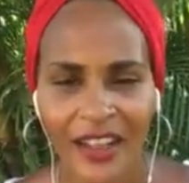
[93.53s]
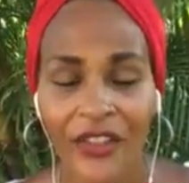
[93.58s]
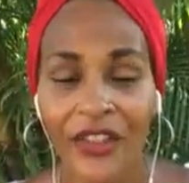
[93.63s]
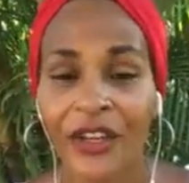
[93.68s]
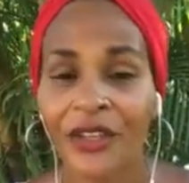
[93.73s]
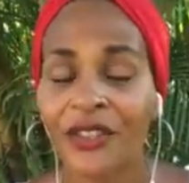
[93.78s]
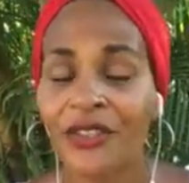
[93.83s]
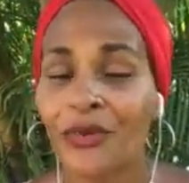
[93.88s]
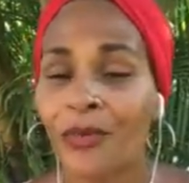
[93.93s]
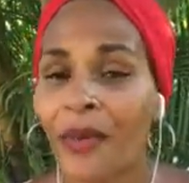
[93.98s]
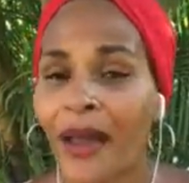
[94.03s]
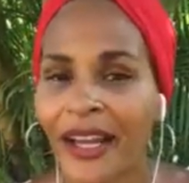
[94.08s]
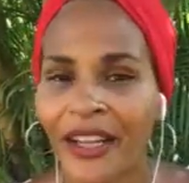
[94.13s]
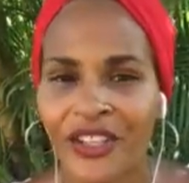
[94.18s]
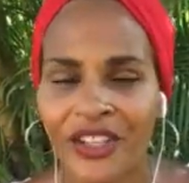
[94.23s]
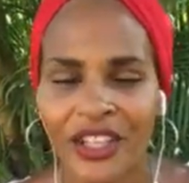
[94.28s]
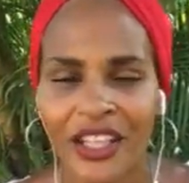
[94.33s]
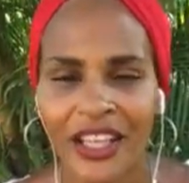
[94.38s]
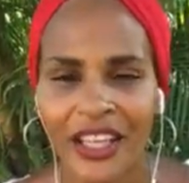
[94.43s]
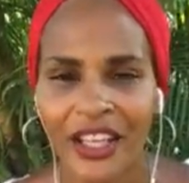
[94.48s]
There's
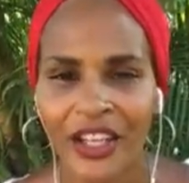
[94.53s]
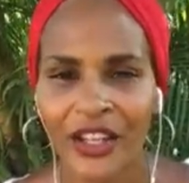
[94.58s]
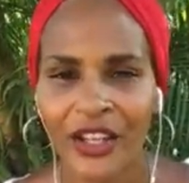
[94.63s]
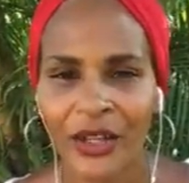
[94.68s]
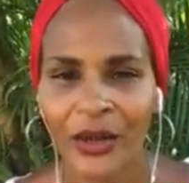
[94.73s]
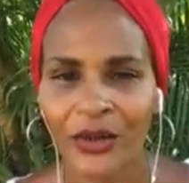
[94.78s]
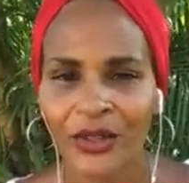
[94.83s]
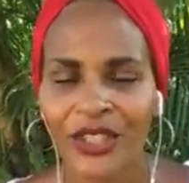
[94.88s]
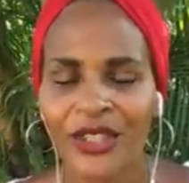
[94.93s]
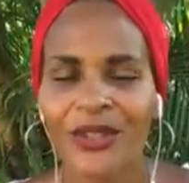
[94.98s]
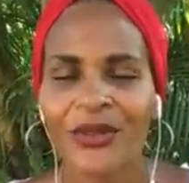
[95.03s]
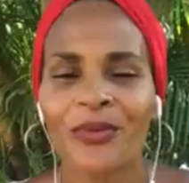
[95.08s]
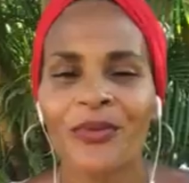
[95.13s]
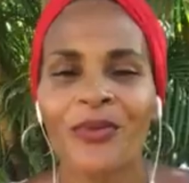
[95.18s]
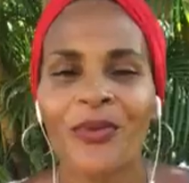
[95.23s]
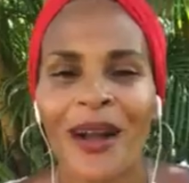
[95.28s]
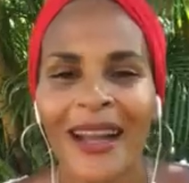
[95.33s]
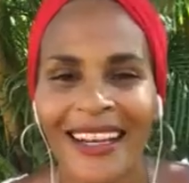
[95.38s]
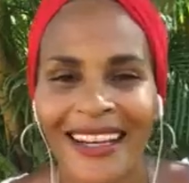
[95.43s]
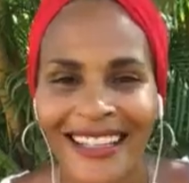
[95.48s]
magic in you just
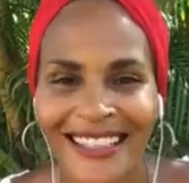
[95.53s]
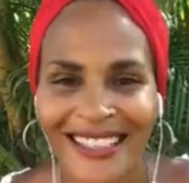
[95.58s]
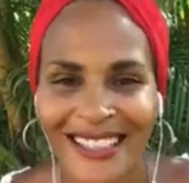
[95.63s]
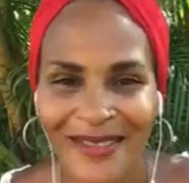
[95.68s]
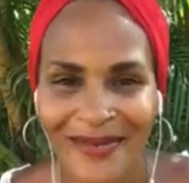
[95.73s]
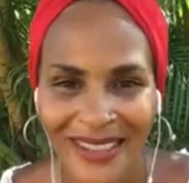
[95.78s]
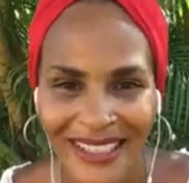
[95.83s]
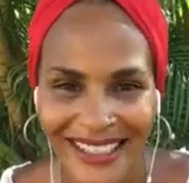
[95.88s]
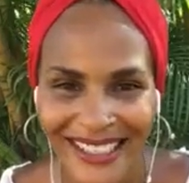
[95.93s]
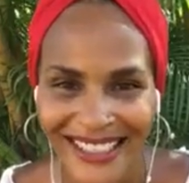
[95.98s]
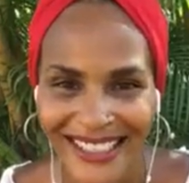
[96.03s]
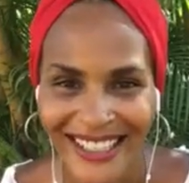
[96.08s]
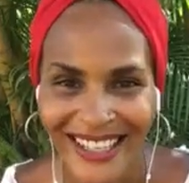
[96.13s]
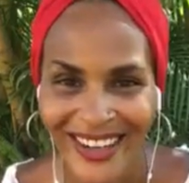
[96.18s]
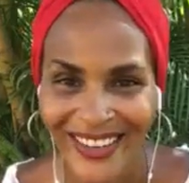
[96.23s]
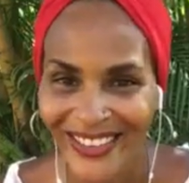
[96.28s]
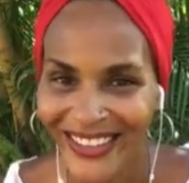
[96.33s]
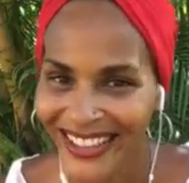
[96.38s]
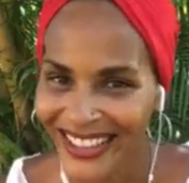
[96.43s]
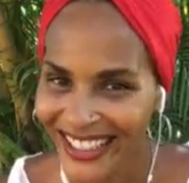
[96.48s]
waiting to be
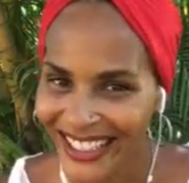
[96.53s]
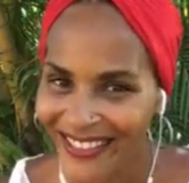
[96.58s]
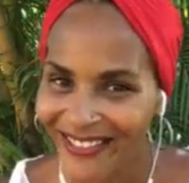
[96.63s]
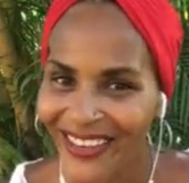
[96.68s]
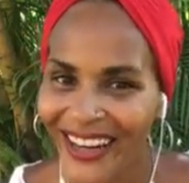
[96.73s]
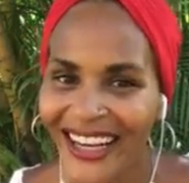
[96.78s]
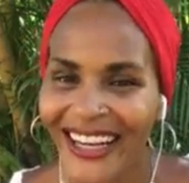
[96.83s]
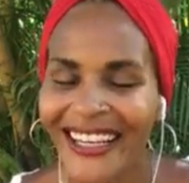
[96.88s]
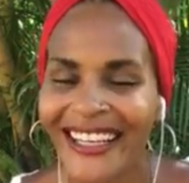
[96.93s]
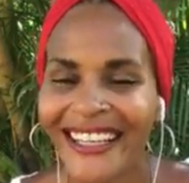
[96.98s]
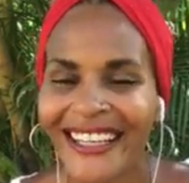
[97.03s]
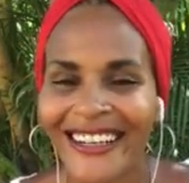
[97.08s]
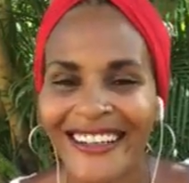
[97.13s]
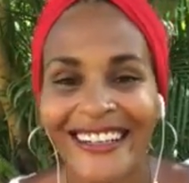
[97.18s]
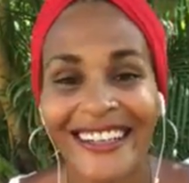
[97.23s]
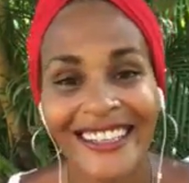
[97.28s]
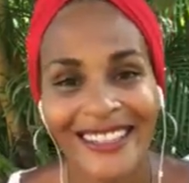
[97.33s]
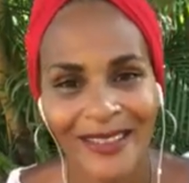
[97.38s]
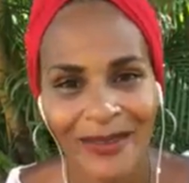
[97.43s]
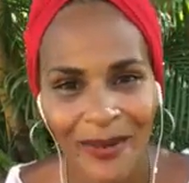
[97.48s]
discovered, and right
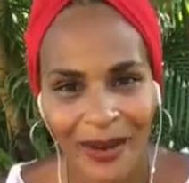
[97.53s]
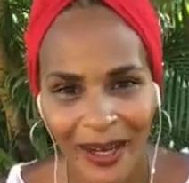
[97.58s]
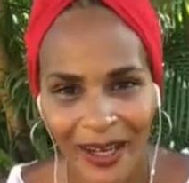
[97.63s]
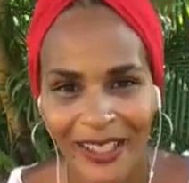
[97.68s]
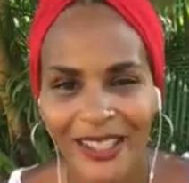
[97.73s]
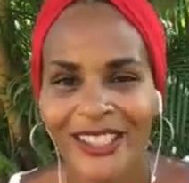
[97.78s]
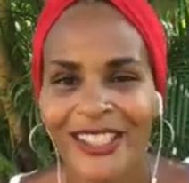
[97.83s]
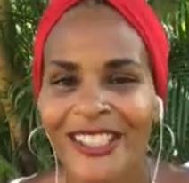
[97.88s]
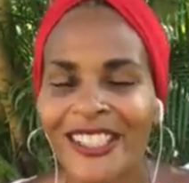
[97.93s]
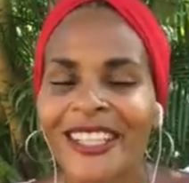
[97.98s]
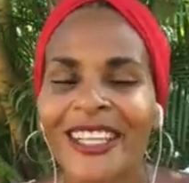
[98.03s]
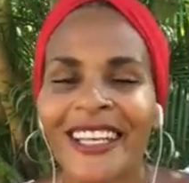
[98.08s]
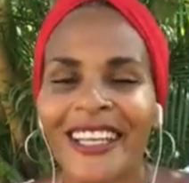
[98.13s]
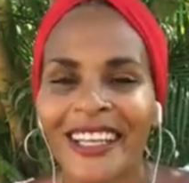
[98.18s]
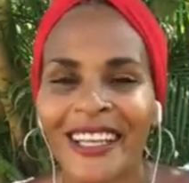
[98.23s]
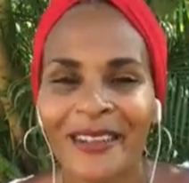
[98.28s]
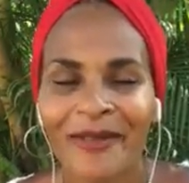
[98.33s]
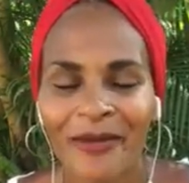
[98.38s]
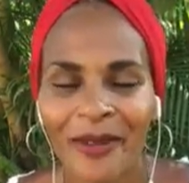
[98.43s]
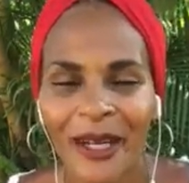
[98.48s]
here is where
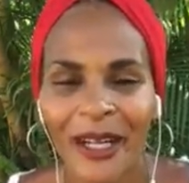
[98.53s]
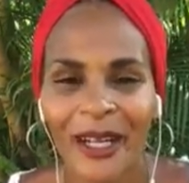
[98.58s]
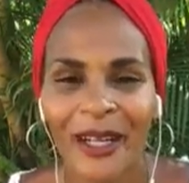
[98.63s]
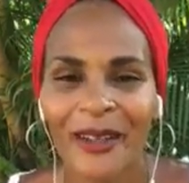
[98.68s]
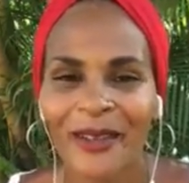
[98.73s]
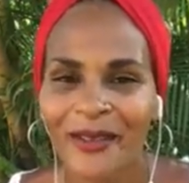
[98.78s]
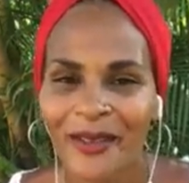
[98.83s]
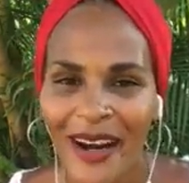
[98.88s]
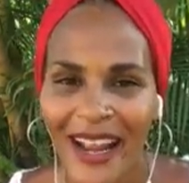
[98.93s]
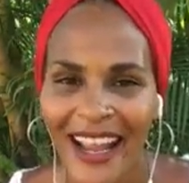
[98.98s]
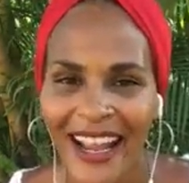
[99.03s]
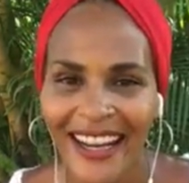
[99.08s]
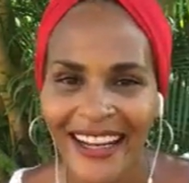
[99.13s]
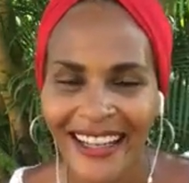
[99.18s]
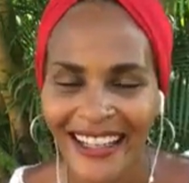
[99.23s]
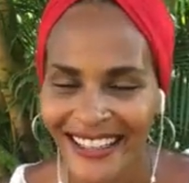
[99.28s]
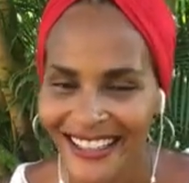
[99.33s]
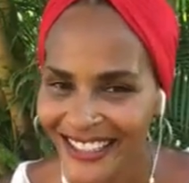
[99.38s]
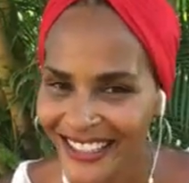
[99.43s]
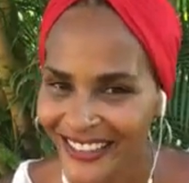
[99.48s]
she will
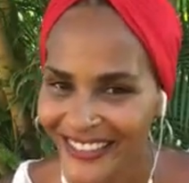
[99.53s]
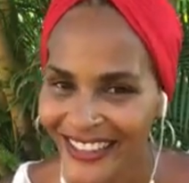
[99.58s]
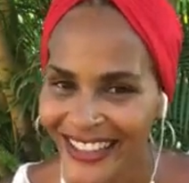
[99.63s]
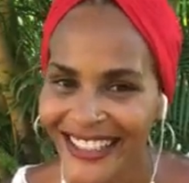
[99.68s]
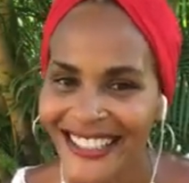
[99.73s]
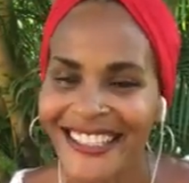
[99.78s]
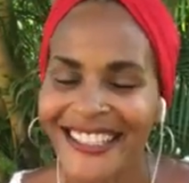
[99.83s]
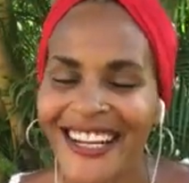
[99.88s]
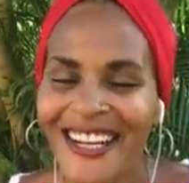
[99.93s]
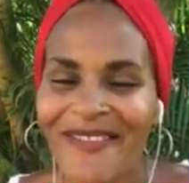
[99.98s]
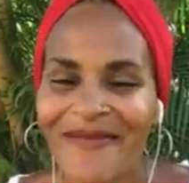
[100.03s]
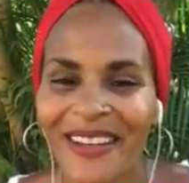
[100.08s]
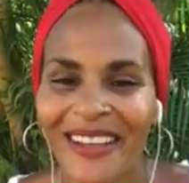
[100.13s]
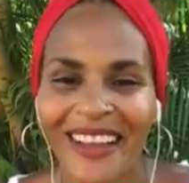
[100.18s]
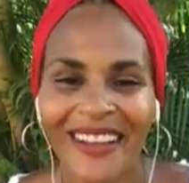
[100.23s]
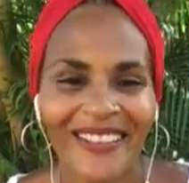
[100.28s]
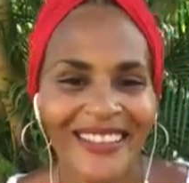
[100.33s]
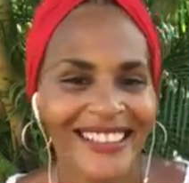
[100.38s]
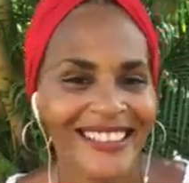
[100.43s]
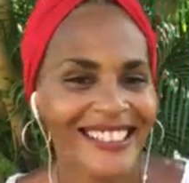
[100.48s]
reign. Until next time,
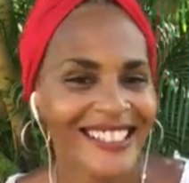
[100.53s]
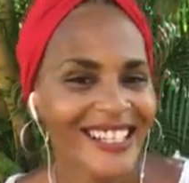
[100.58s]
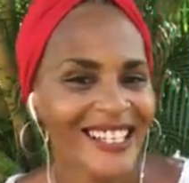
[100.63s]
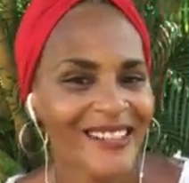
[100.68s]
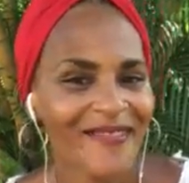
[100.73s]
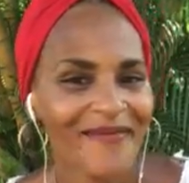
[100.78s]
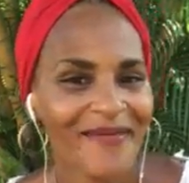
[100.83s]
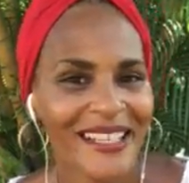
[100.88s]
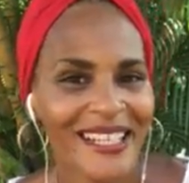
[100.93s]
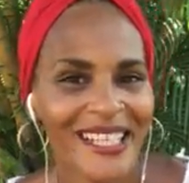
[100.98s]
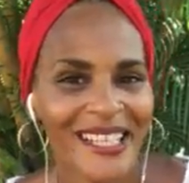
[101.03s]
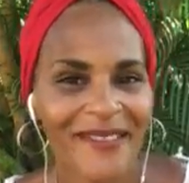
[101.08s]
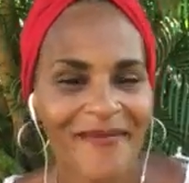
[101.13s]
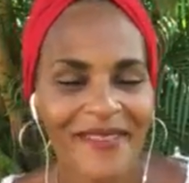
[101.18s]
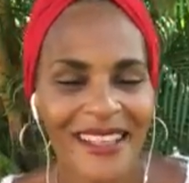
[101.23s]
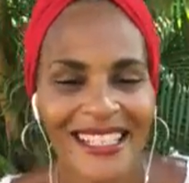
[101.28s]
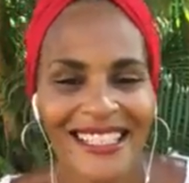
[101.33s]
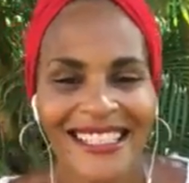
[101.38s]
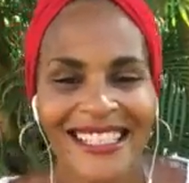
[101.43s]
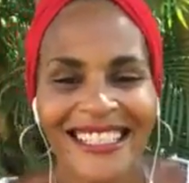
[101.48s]
beloveds, peace
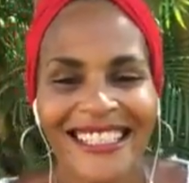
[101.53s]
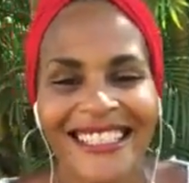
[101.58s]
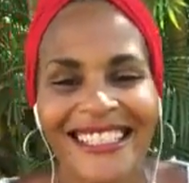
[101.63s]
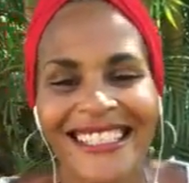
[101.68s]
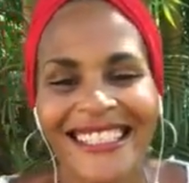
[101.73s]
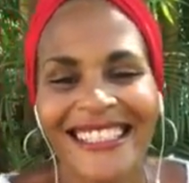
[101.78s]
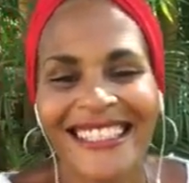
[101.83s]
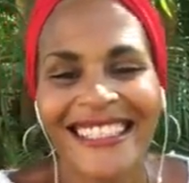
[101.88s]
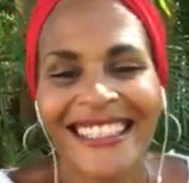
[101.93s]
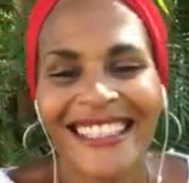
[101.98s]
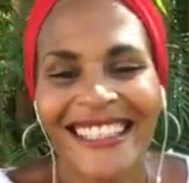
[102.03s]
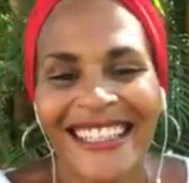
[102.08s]
and blessings.